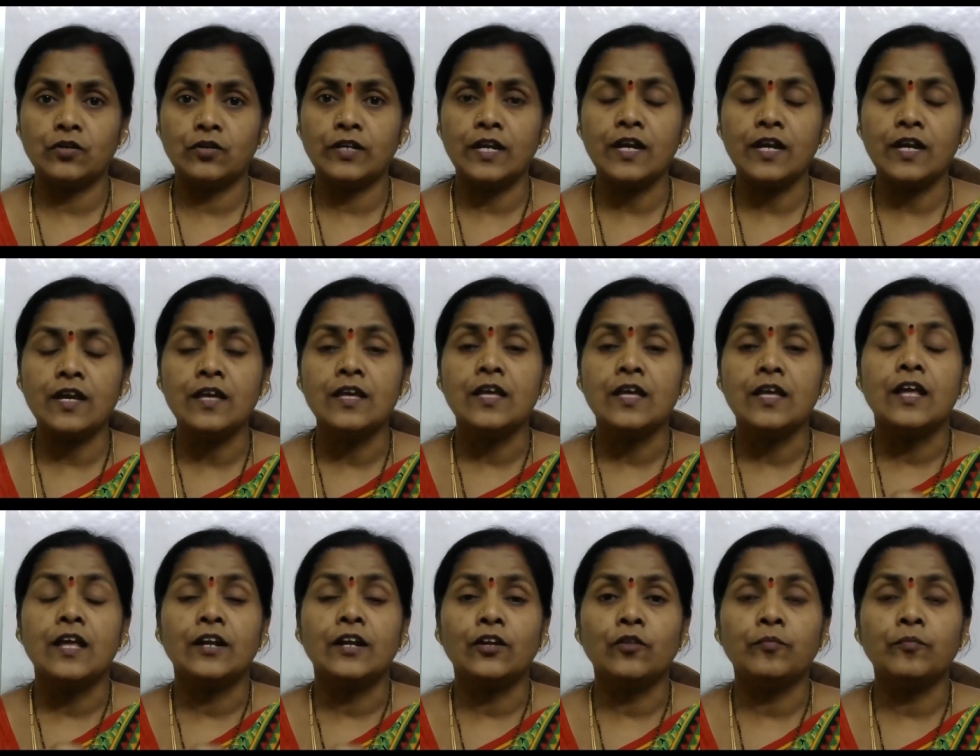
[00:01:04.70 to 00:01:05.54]
Okay.
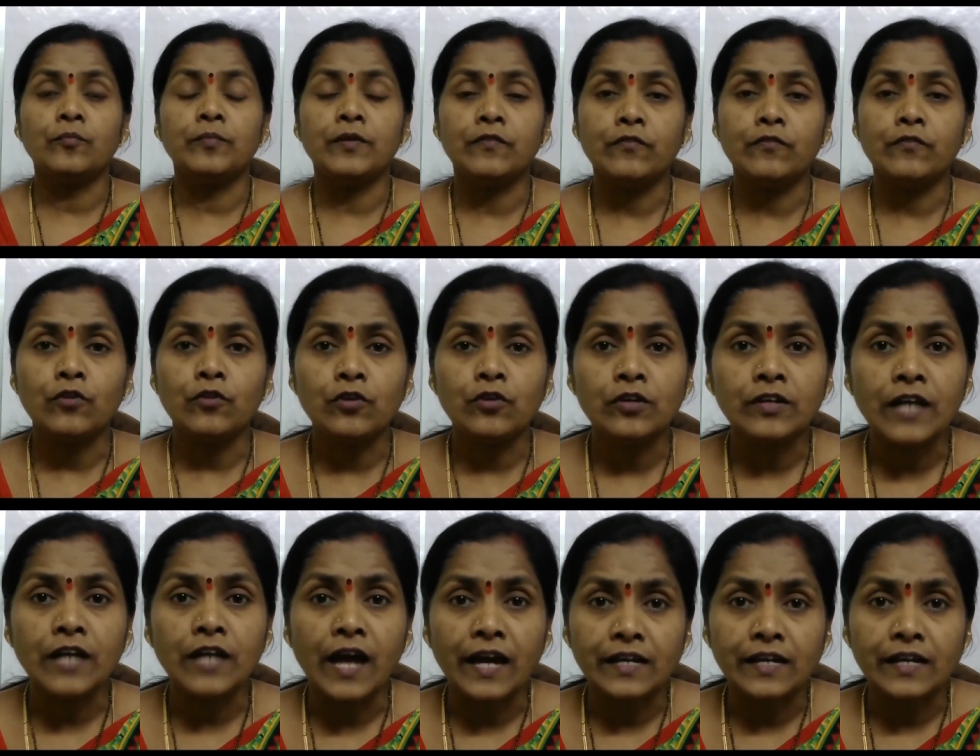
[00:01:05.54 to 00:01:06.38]
Now
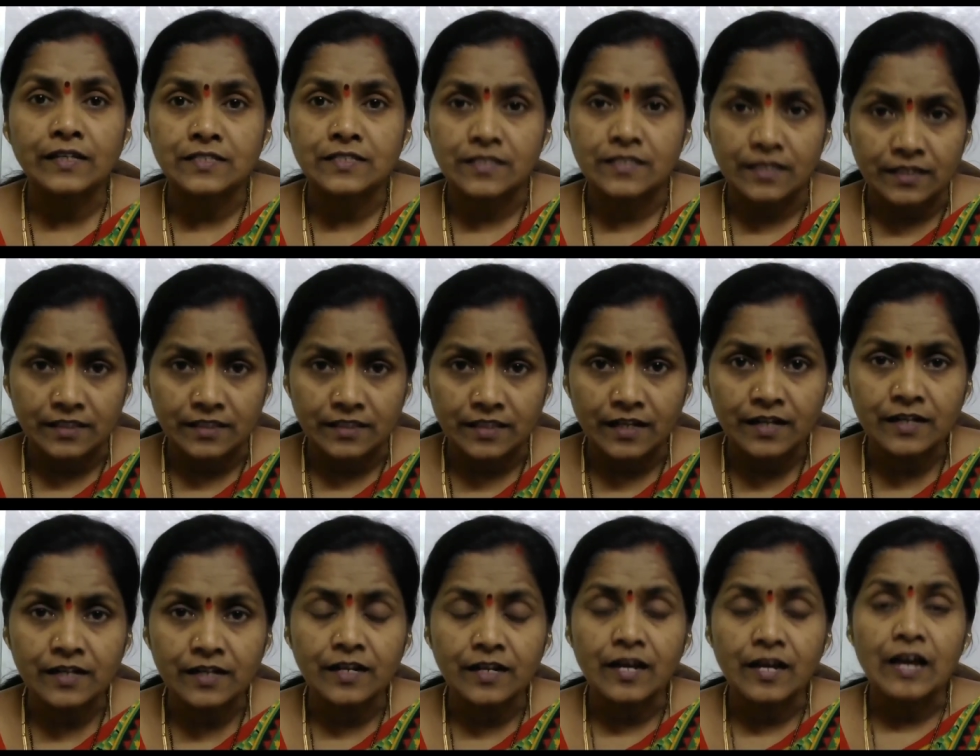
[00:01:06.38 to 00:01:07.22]
before I say
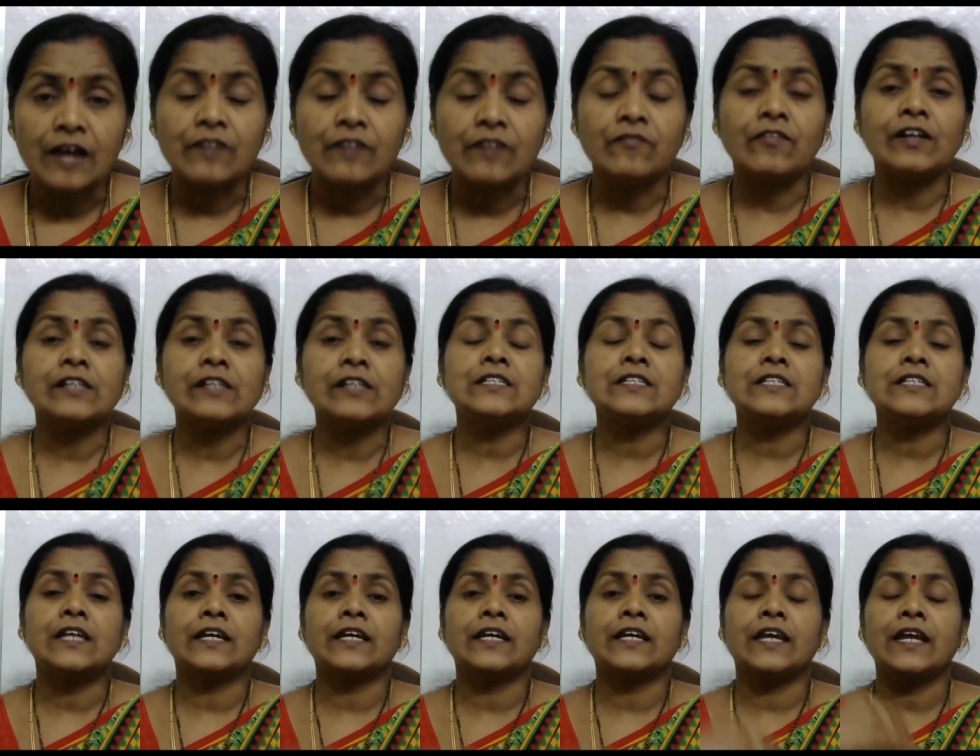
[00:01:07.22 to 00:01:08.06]
that,
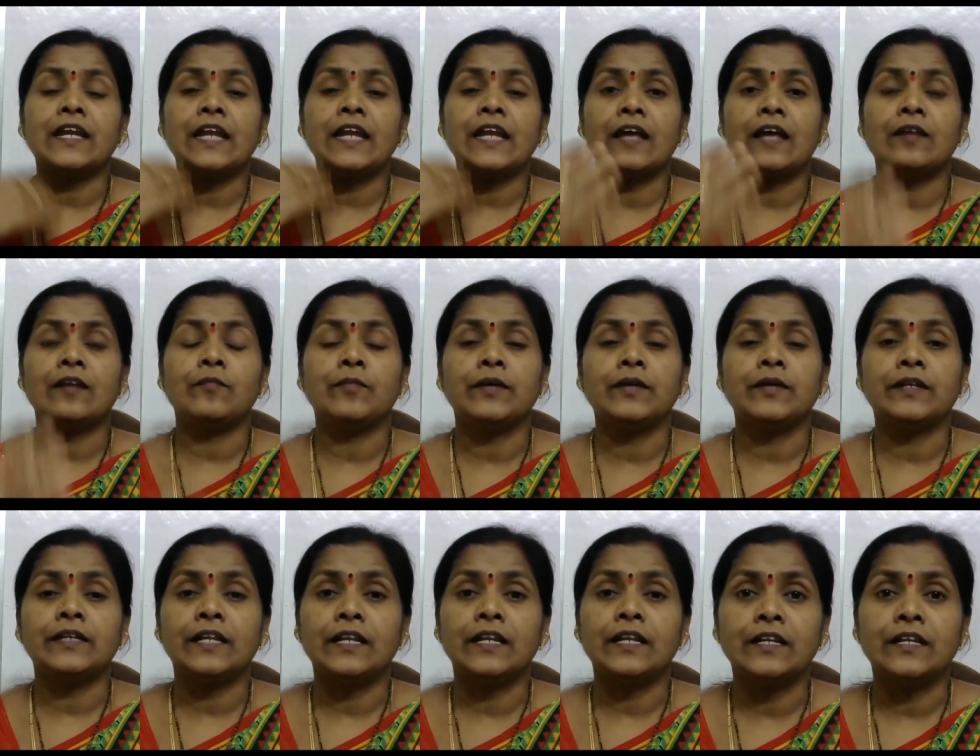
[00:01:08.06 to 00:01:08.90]
once again I will
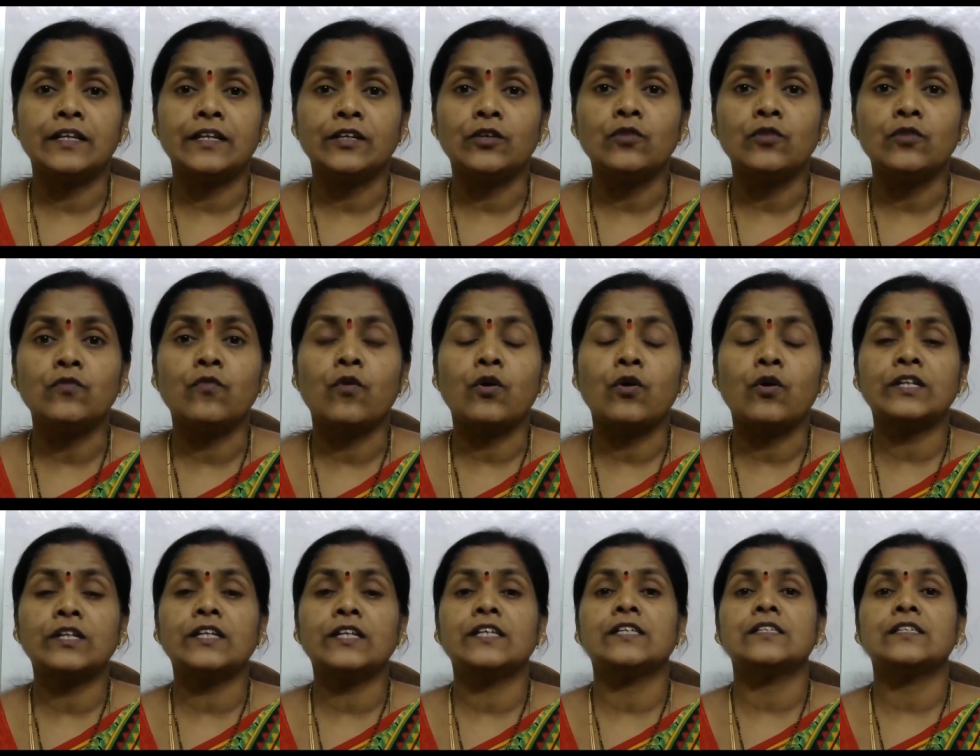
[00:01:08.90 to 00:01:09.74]
be telling you
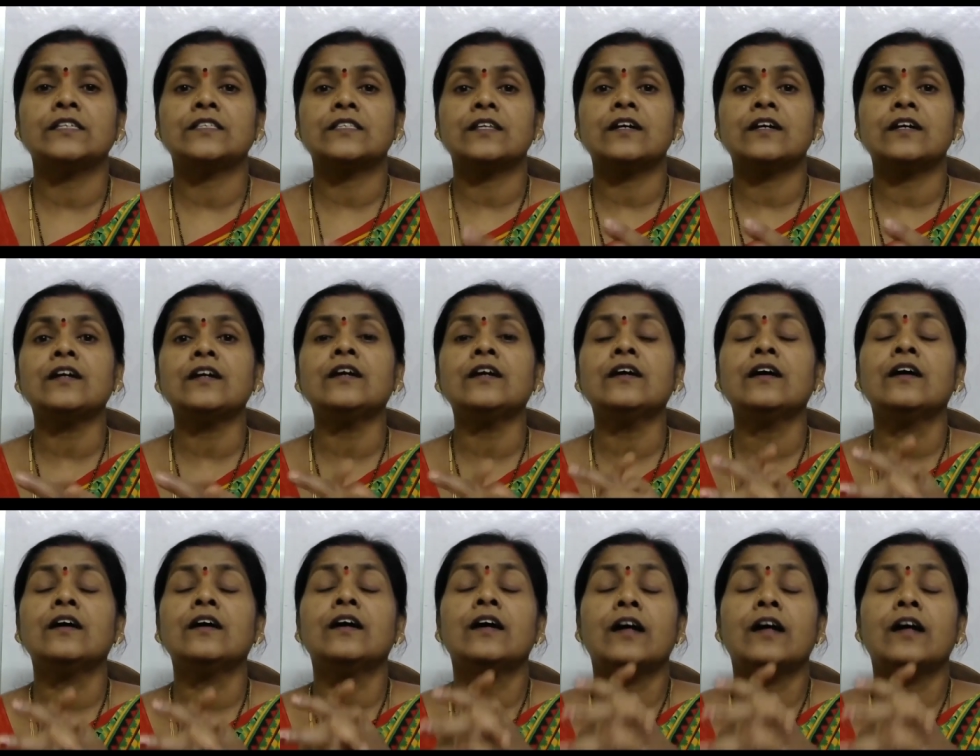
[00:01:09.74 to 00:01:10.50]
what is the,